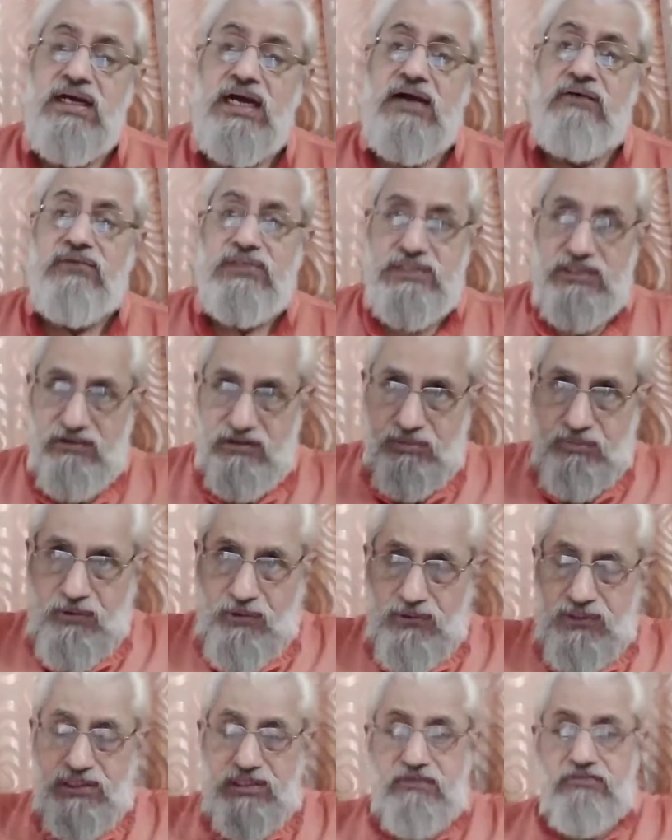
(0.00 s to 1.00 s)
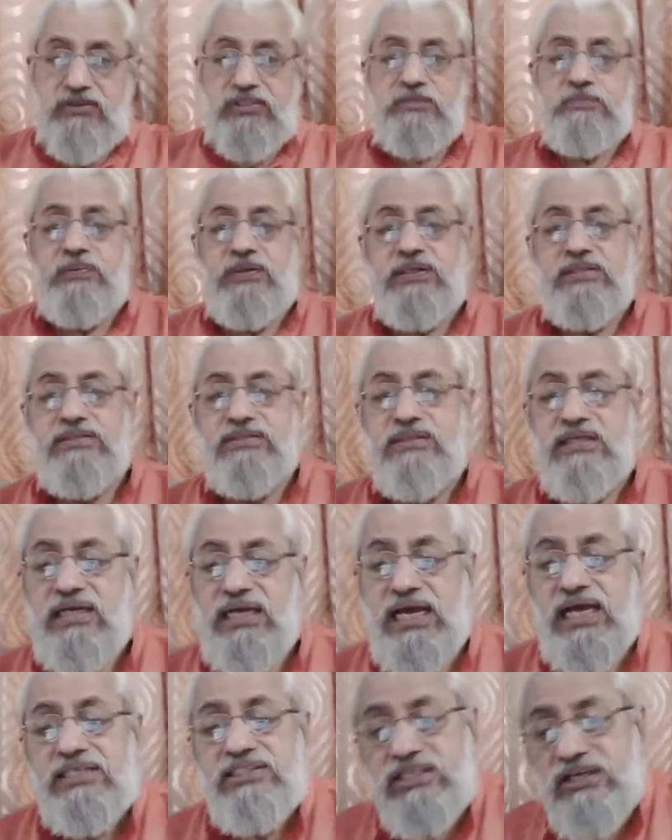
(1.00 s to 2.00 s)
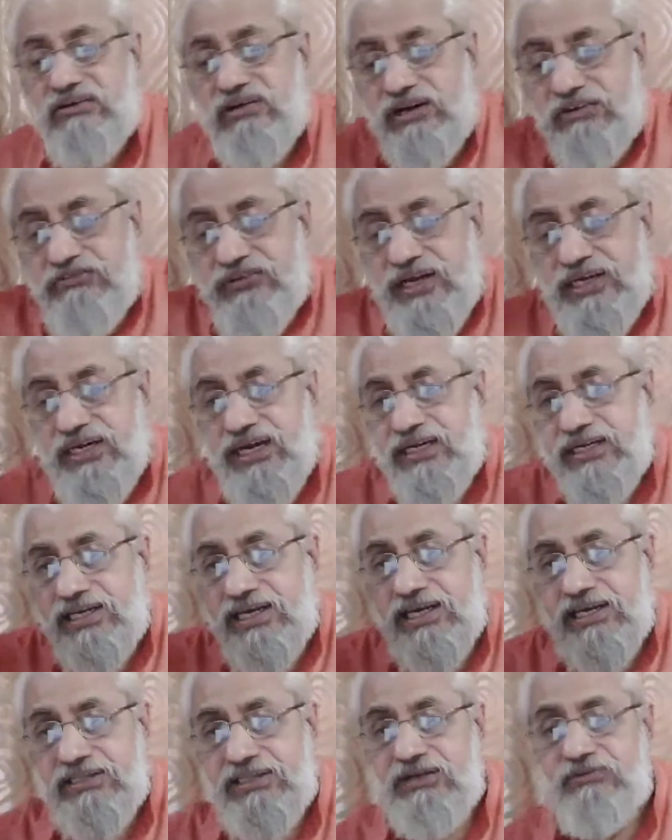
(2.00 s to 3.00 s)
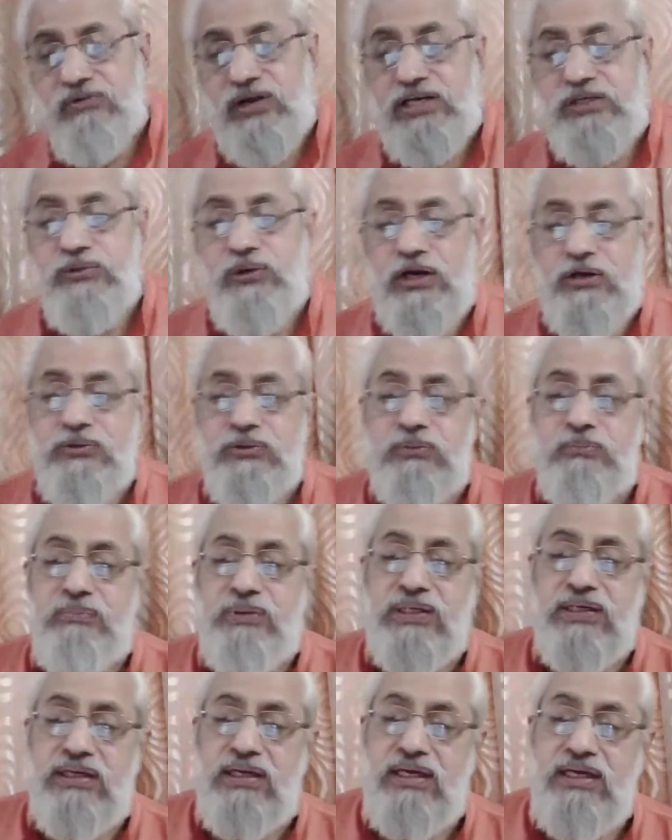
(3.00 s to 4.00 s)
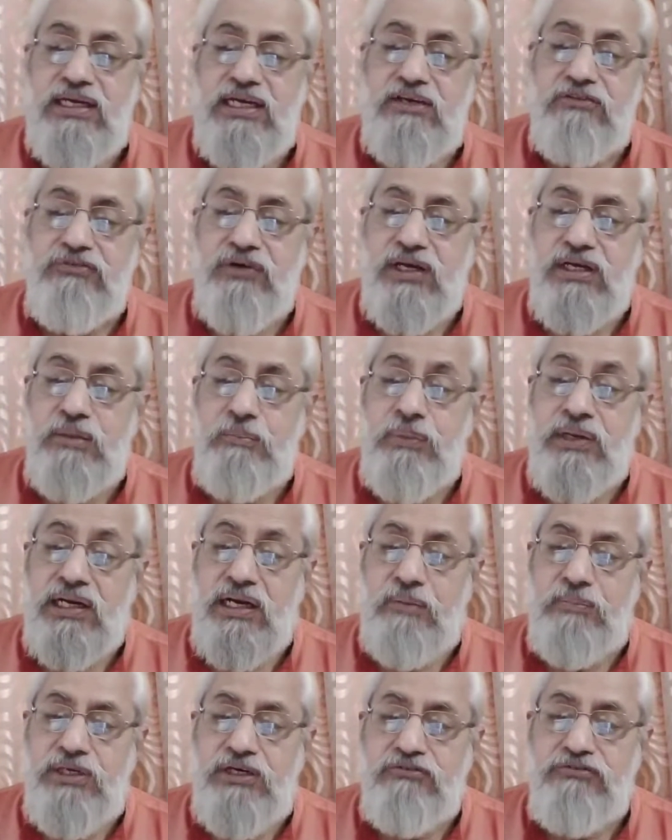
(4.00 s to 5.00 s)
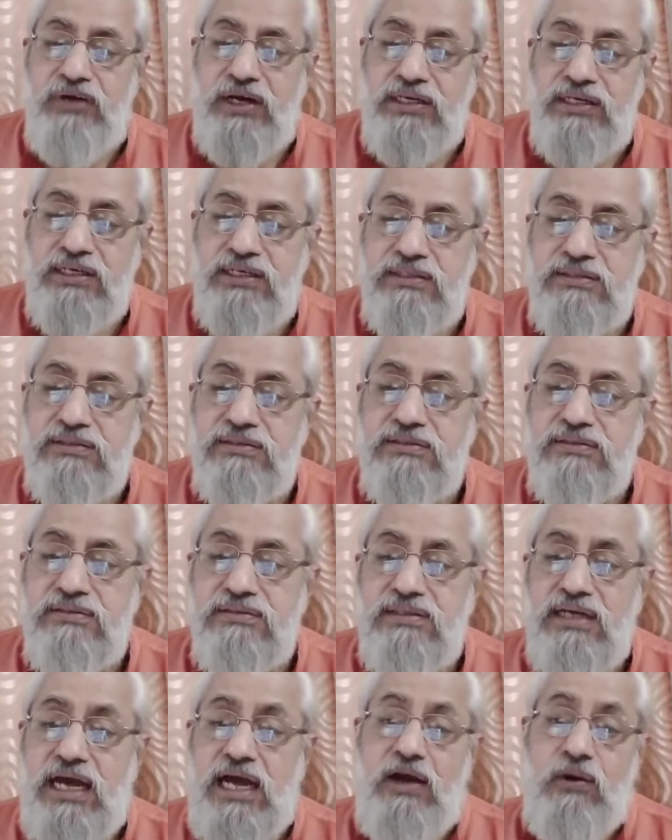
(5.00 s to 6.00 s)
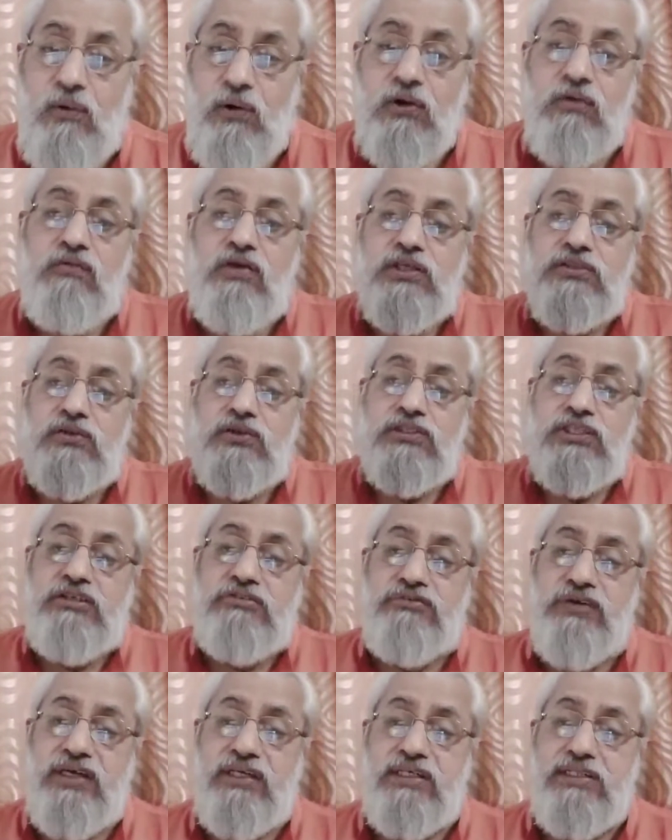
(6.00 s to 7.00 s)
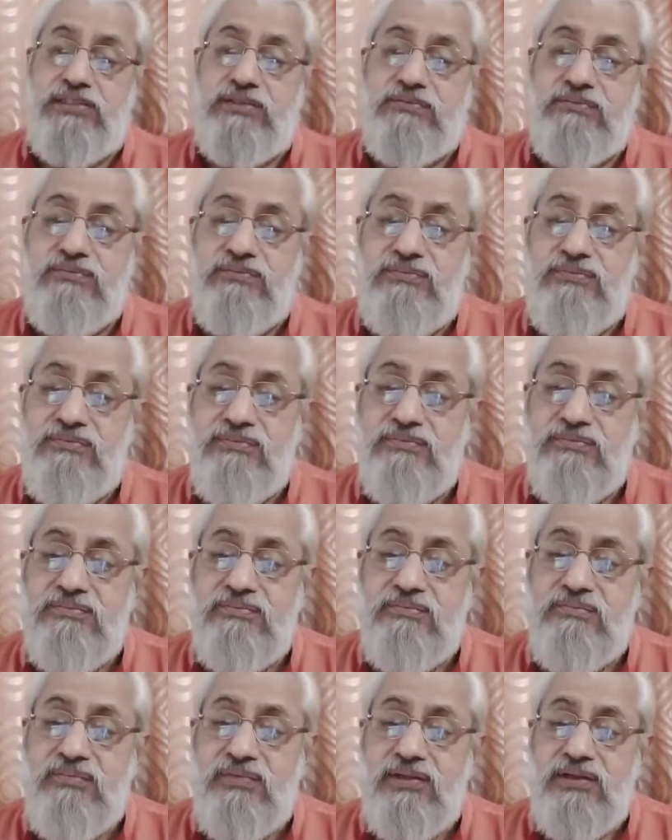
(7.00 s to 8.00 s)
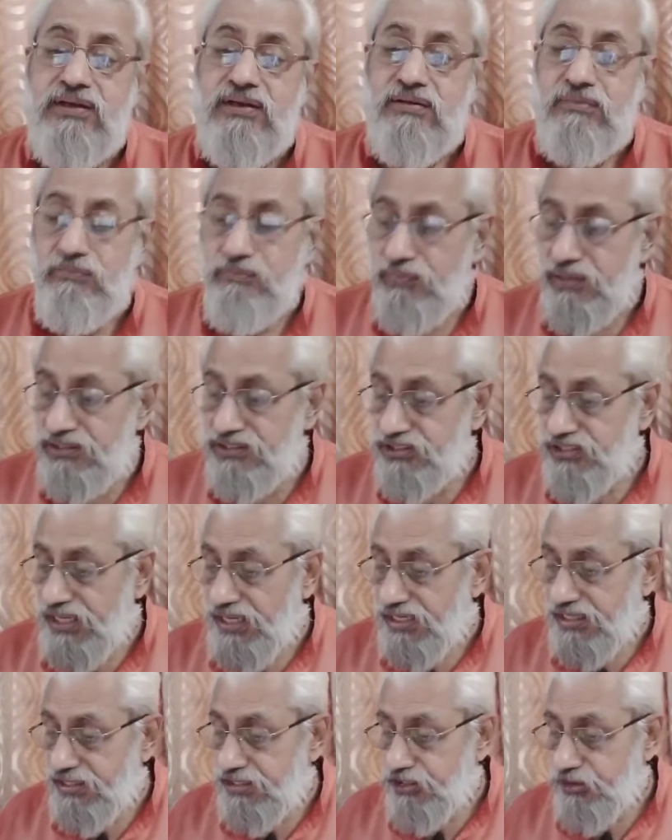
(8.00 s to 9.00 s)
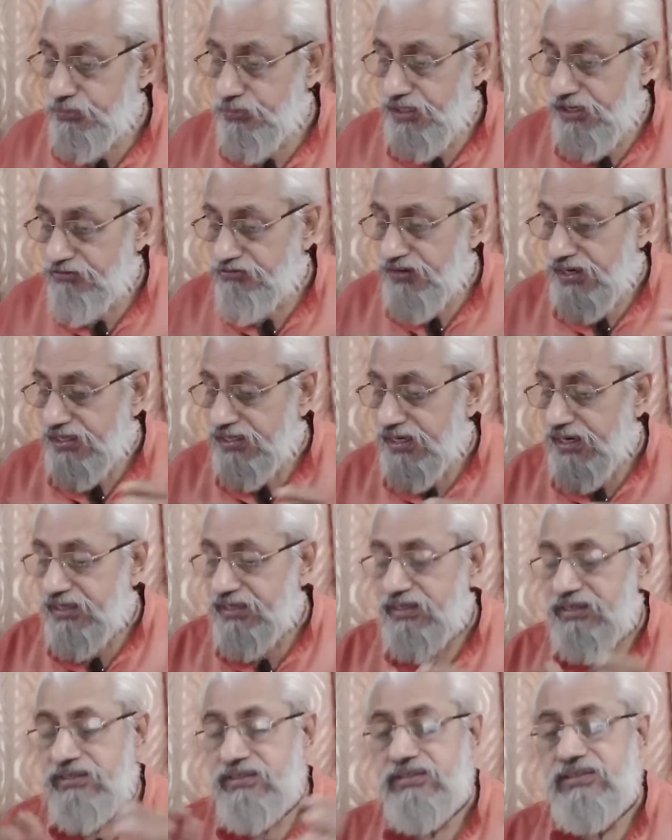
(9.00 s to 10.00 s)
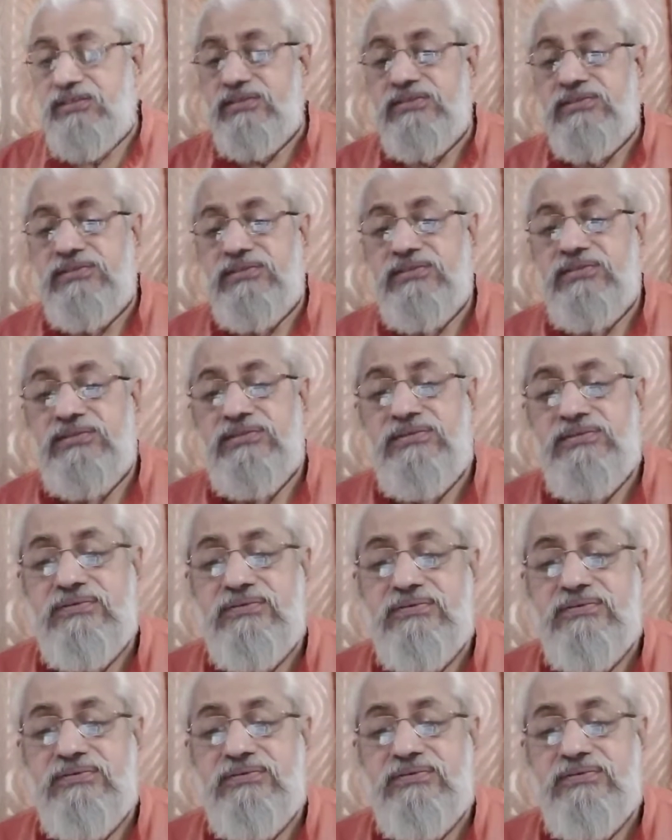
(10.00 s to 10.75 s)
I was never bound in the first place. I was never a finite guy. Then why do I have to be infinite, become infinite? I always was infinite. Mistaken to be a finite entity.